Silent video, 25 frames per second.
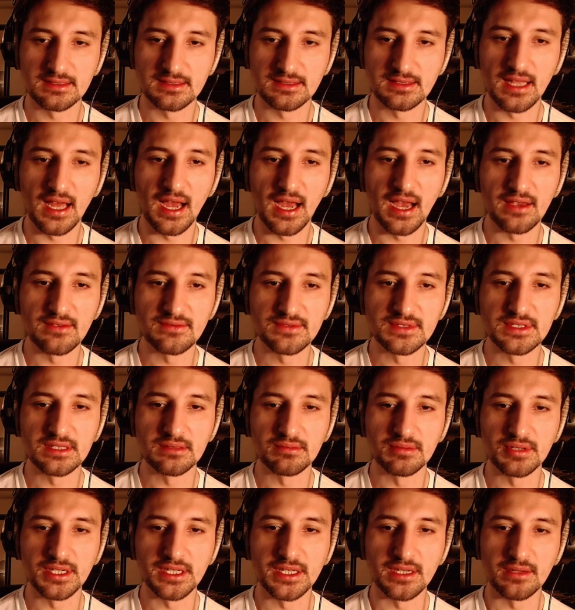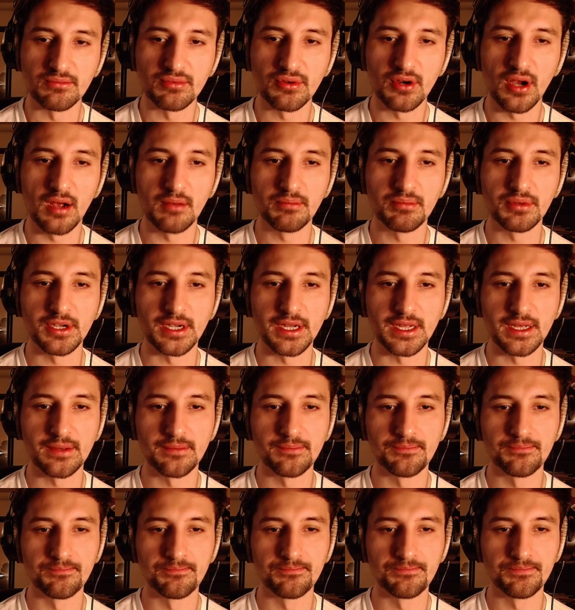lives, liberty, and property.
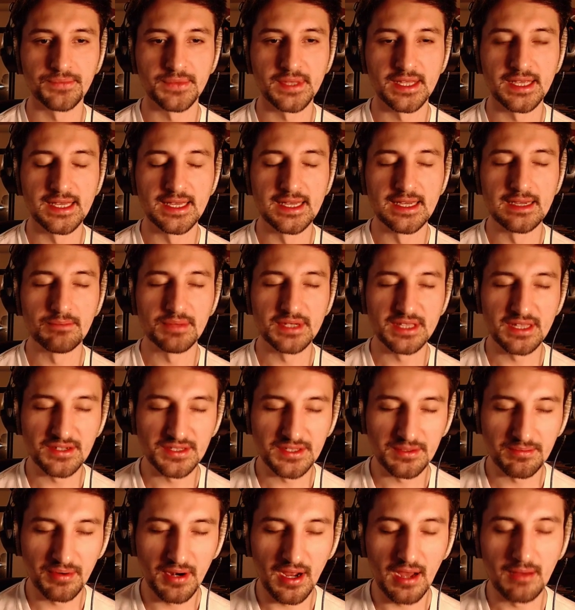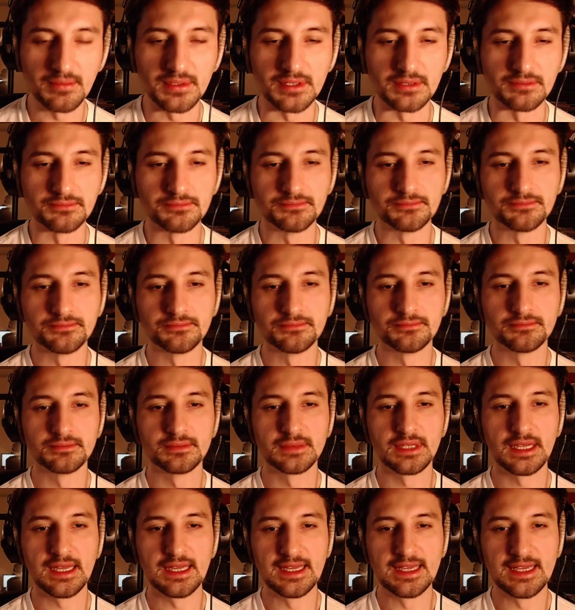But there's a problem.
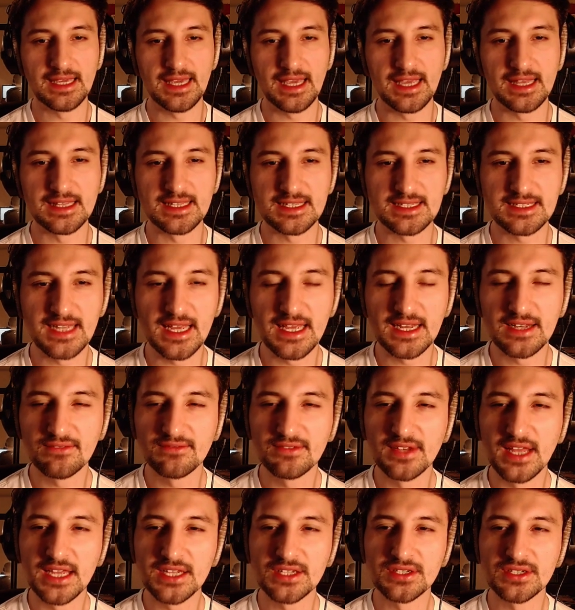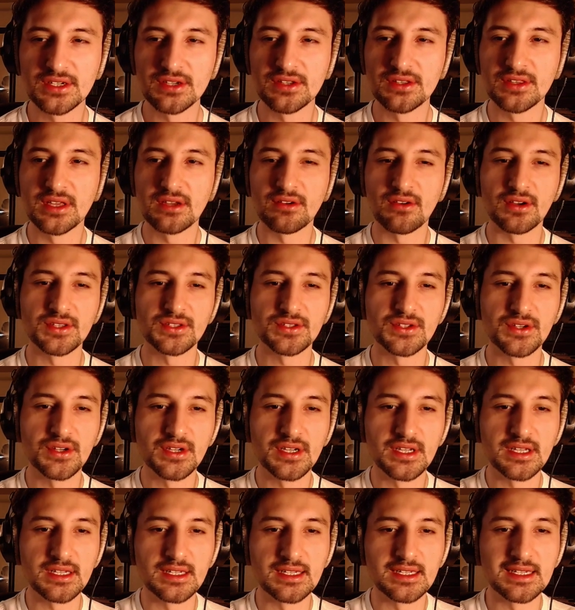In the state of nature, there are
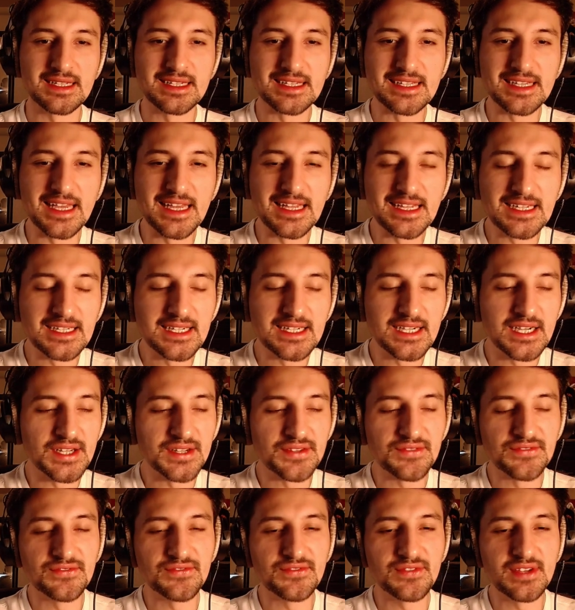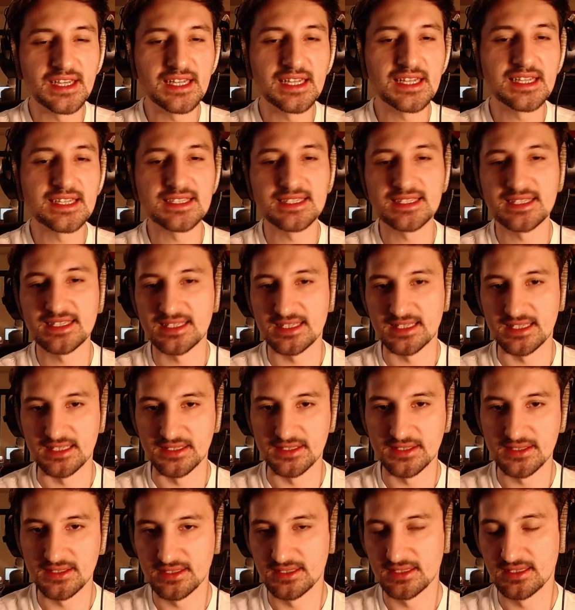certain
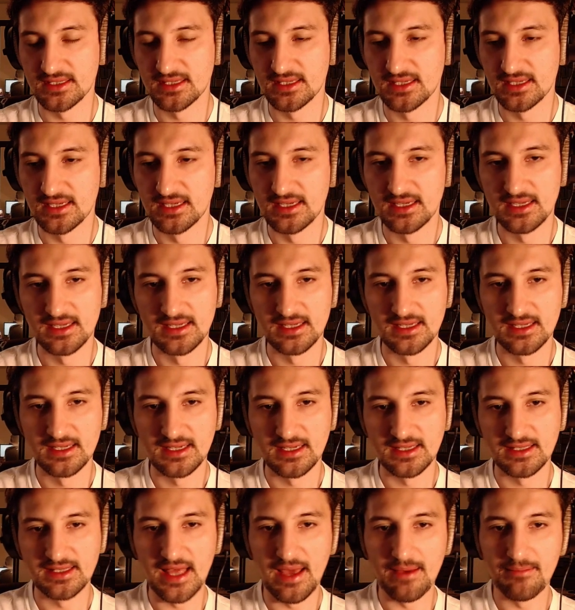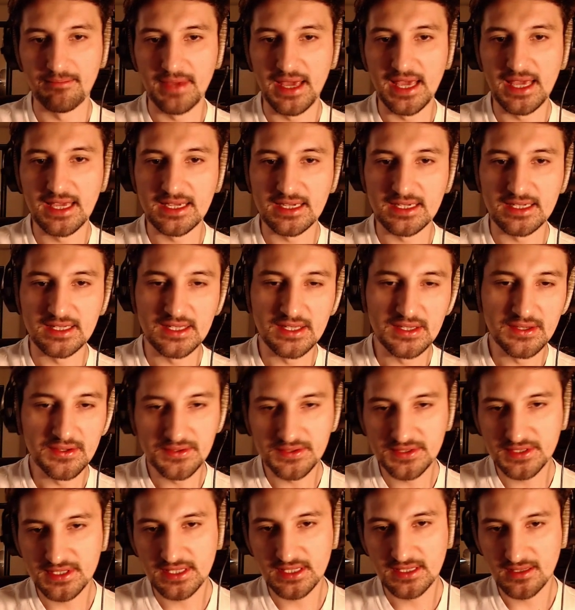inconveniences that make
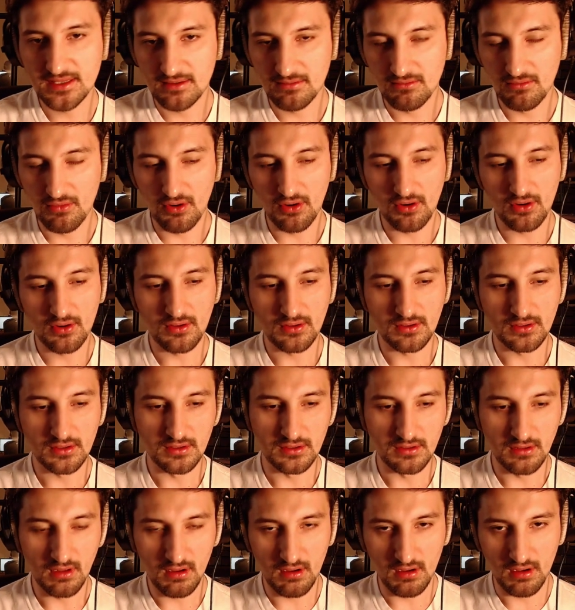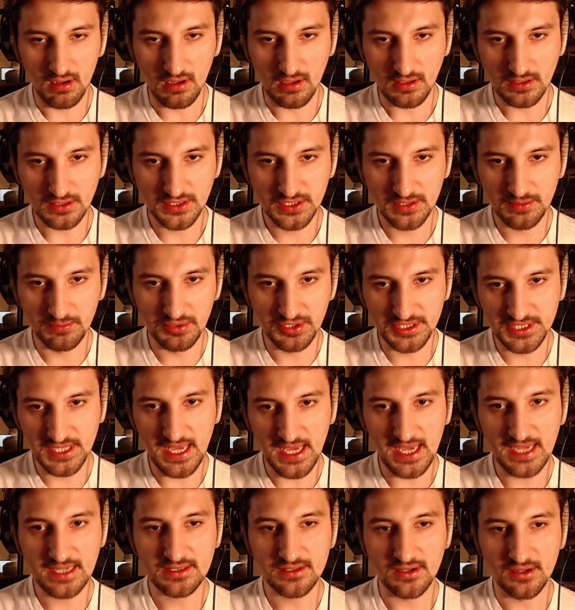using the moral law to
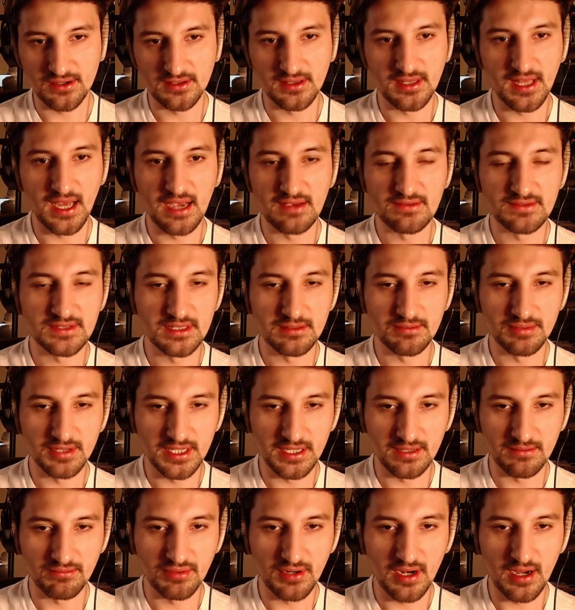protect our lives, liberty, and